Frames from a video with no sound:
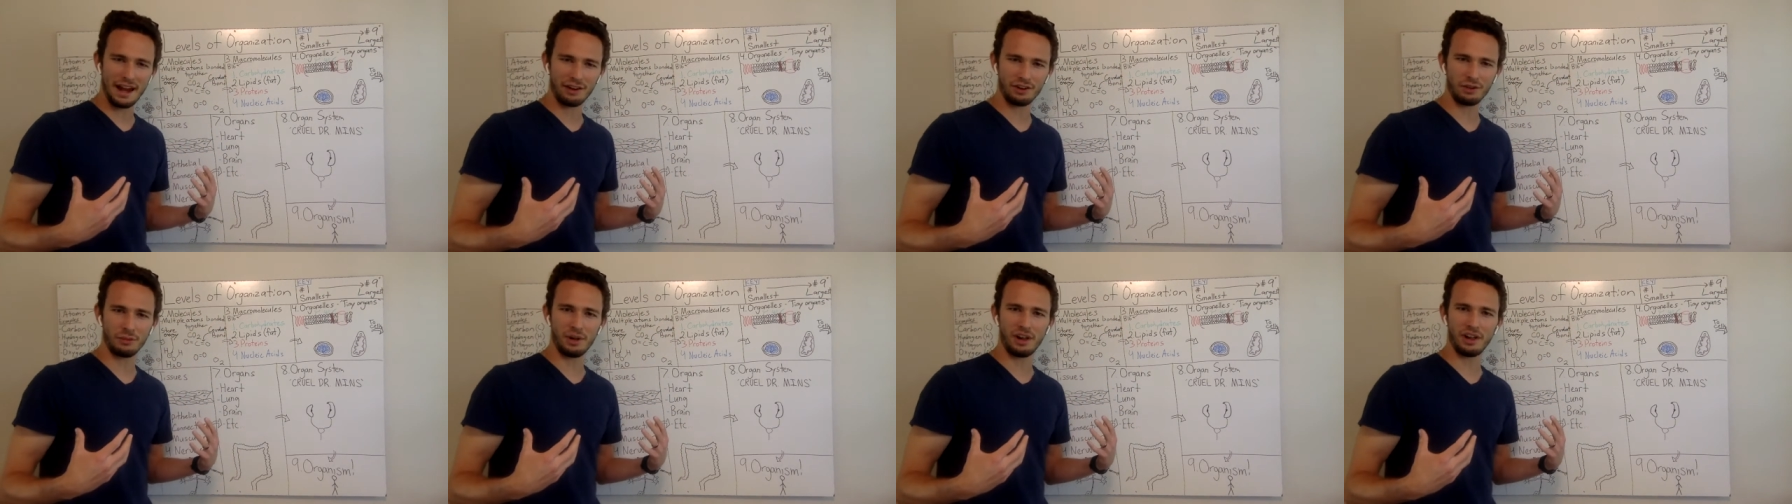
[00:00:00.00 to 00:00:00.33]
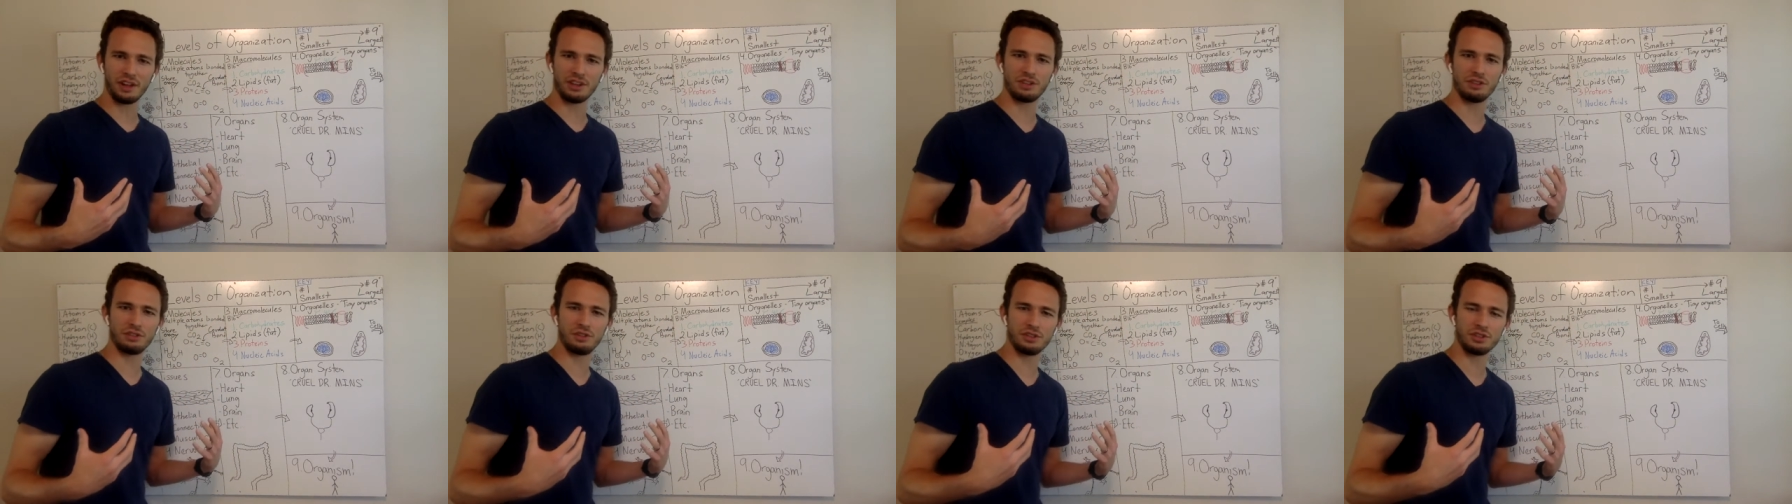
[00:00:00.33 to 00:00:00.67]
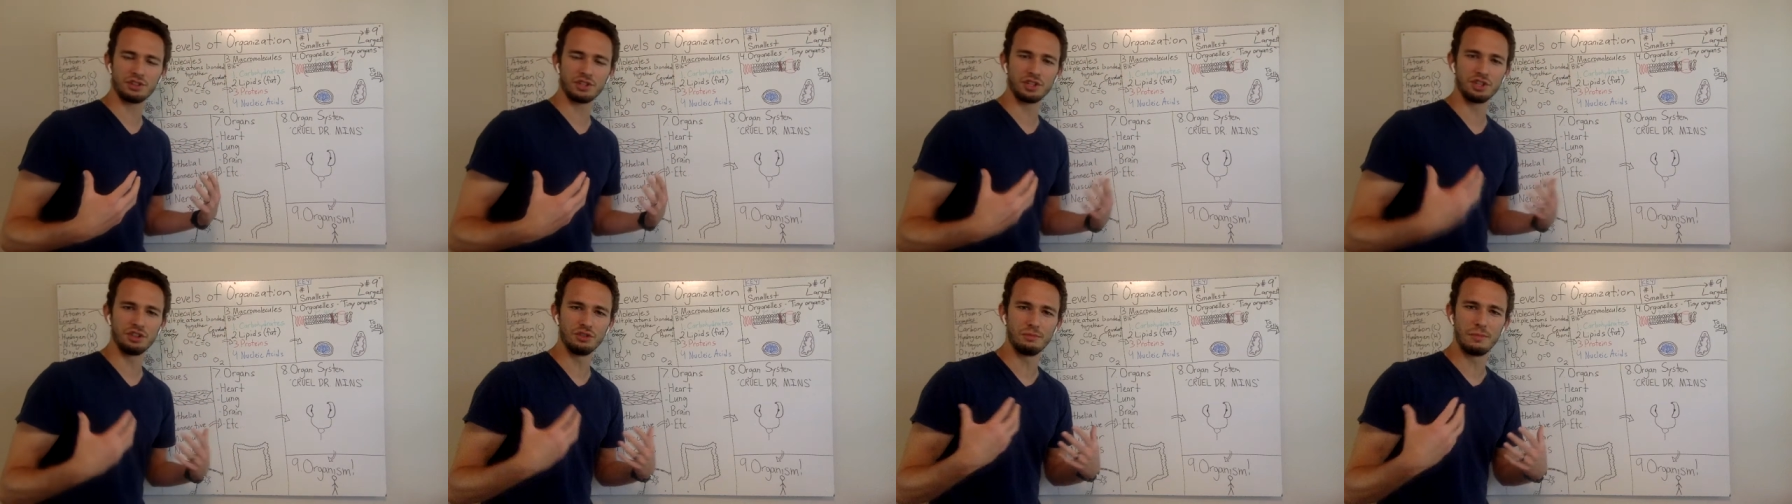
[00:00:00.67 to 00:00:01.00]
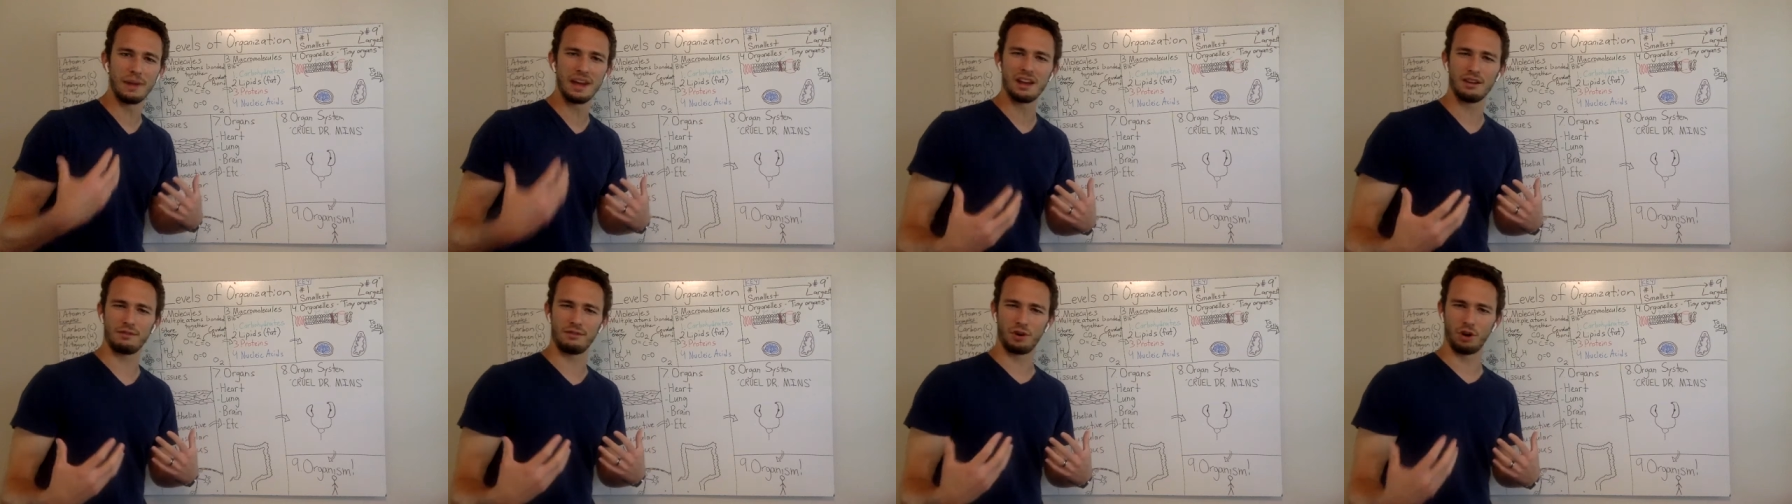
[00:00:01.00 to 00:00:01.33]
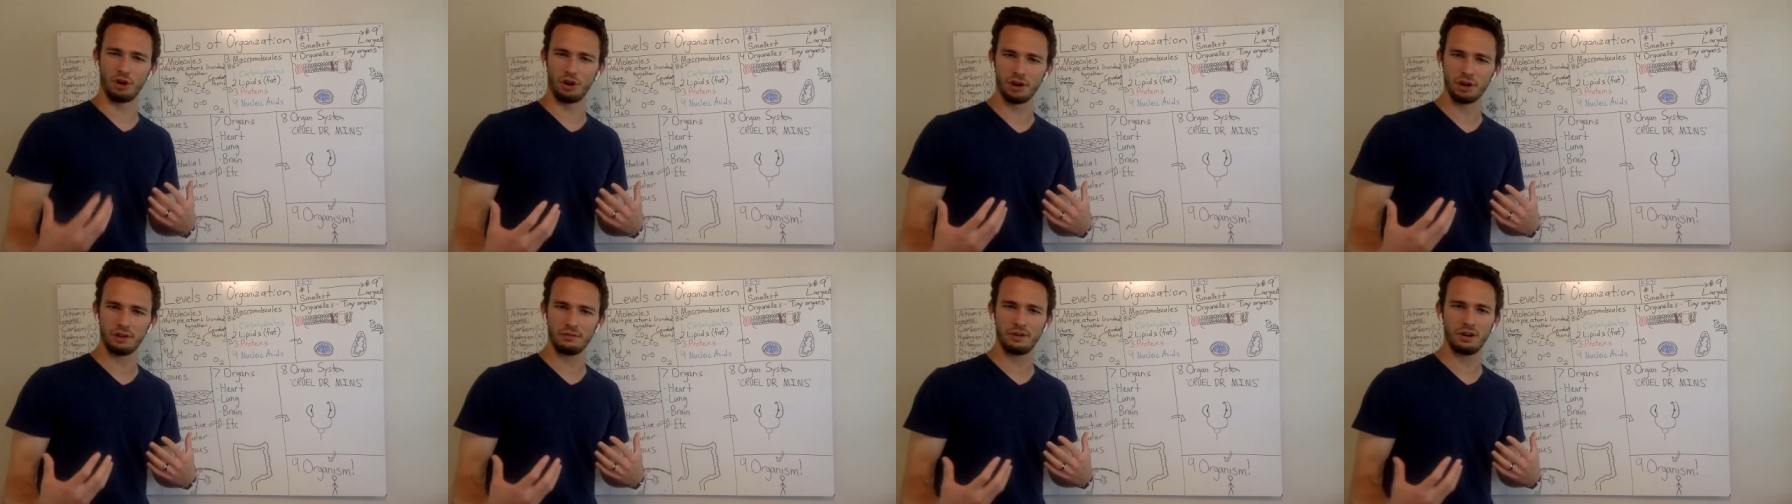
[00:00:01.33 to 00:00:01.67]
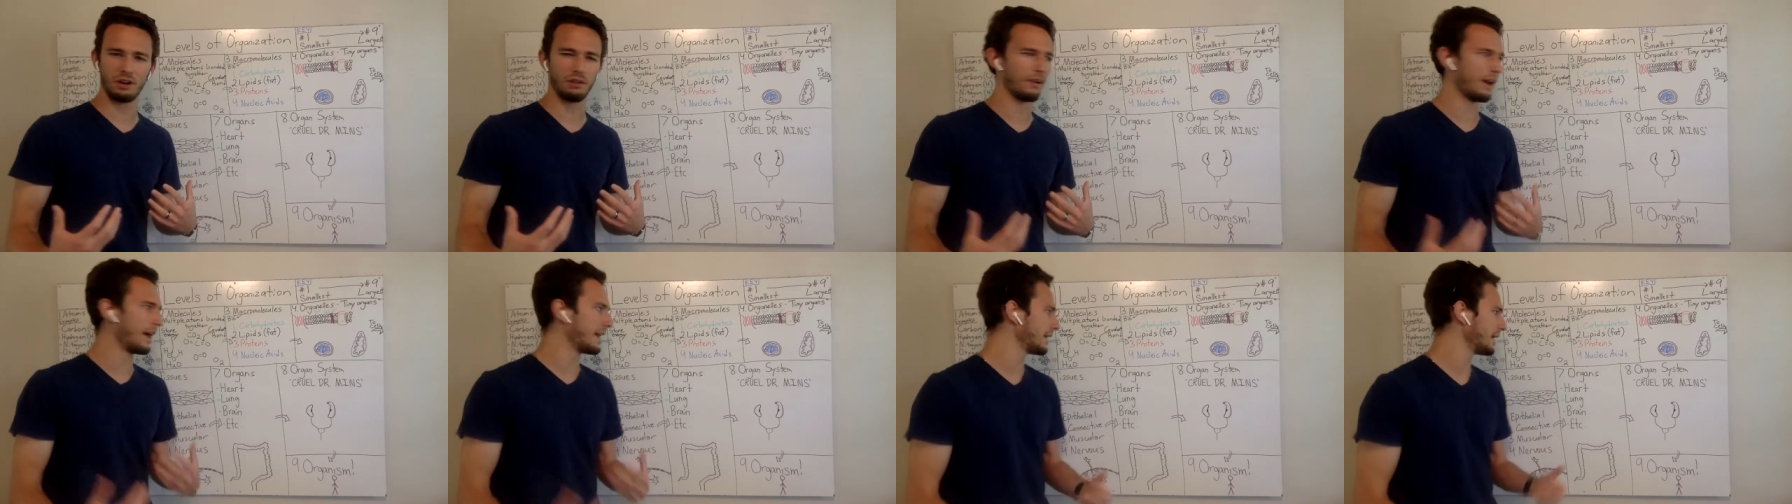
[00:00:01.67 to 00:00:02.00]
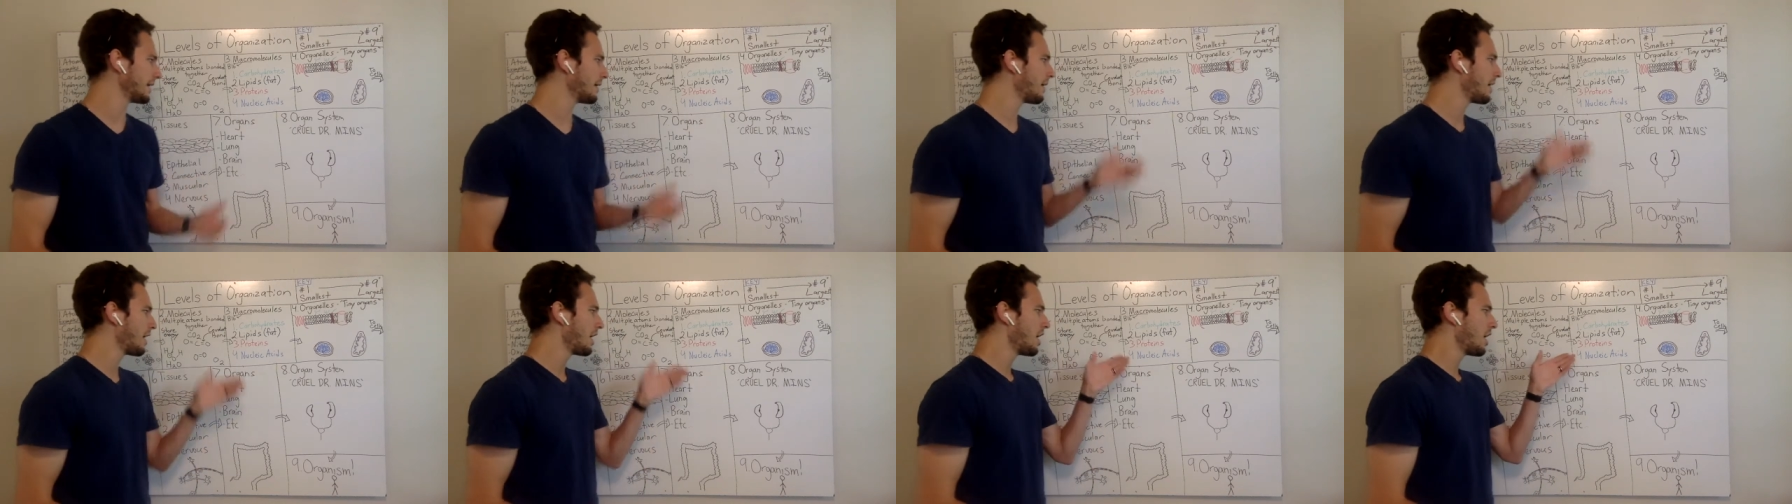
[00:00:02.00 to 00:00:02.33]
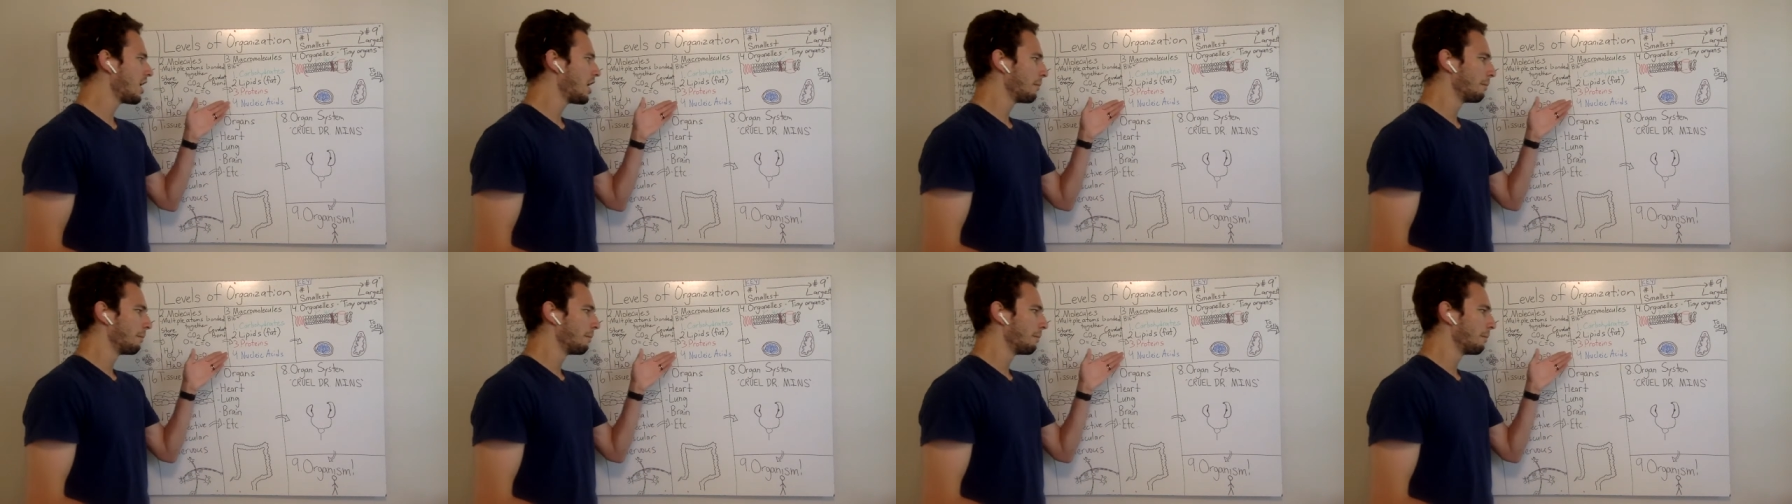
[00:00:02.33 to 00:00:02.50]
macromolecules that you may have heard of already.